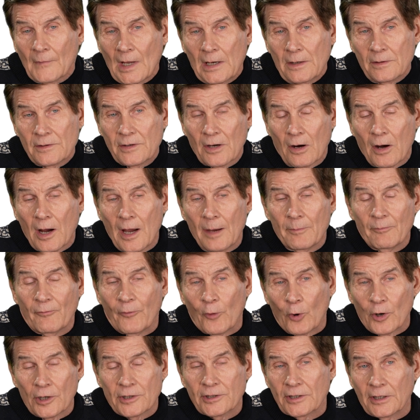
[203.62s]
So I'm
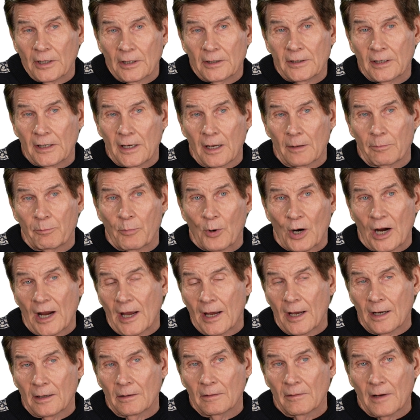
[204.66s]
fortunate to get
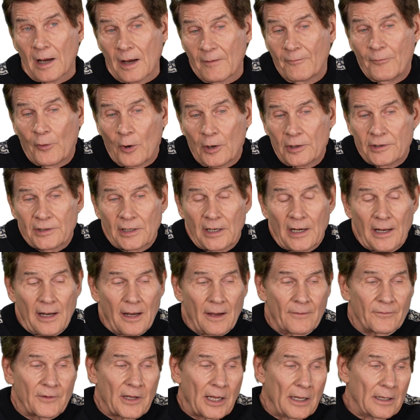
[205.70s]
Brad. I'm fortunate to
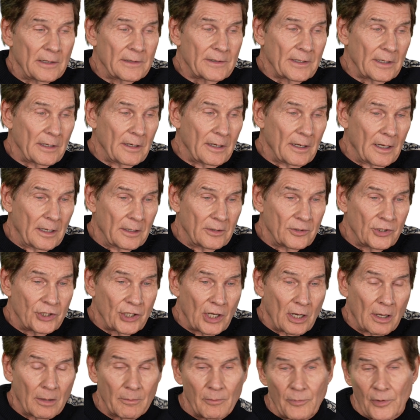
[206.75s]
have Casey and
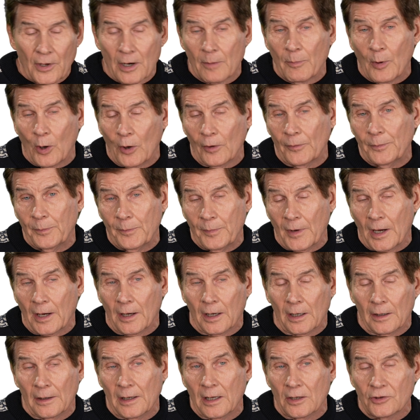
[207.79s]
Jim. They're both
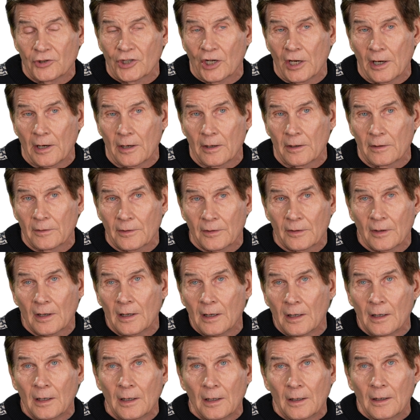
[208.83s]
uh, engineers.
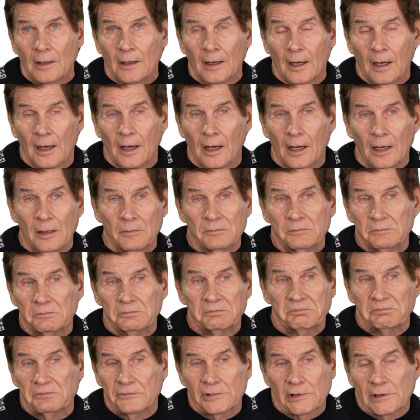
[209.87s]
Um,
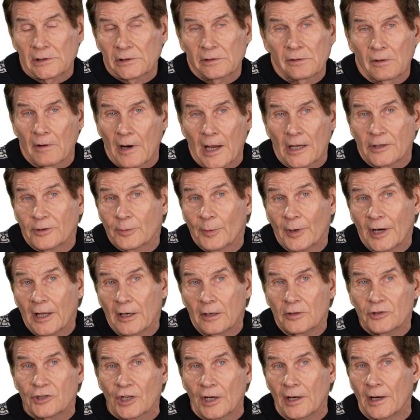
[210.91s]
they're graduate
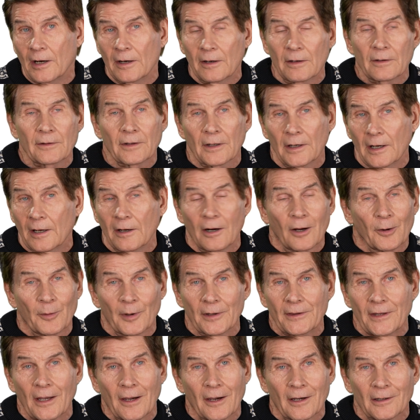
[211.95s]
engineers and they know
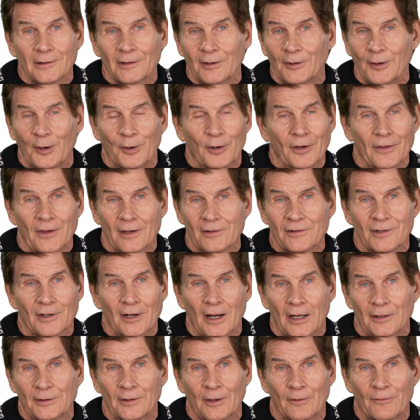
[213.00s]
what the heck they're doing. is
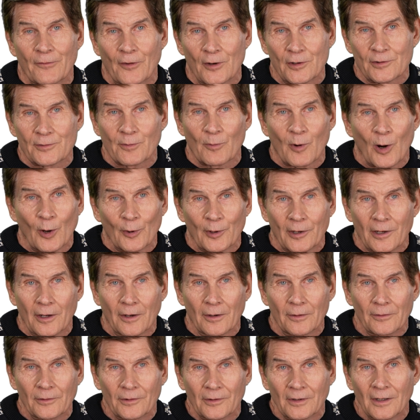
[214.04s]
not their first
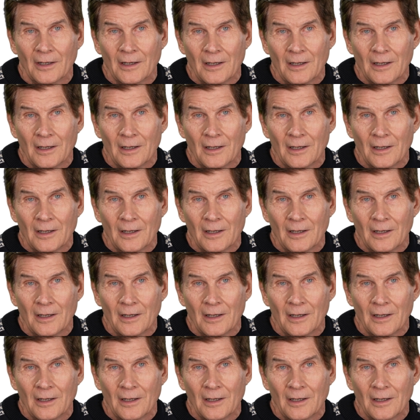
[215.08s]
rodeos